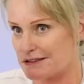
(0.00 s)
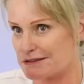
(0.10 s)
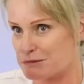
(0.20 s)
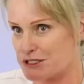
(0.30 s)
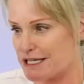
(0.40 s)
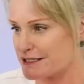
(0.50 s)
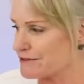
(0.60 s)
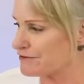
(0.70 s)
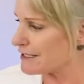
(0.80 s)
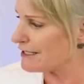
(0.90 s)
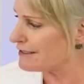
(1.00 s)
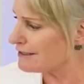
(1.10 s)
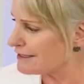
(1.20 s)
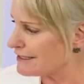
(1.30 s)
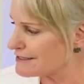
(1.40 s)
The protective
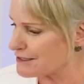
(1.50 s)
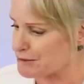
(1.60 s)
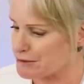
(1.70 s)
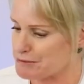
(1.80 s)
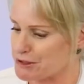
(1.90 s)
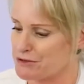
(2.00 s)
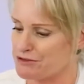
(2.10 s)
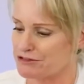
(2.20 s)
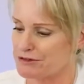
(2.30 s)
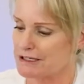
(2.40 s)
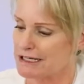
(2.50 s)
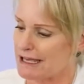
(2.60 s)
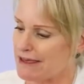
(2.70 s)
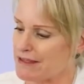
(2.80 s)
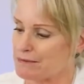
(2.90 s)
lid, easy to remove.
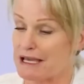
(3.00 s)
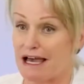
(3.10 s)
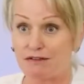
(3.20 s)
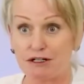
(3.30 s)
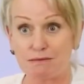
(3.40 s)
And then we have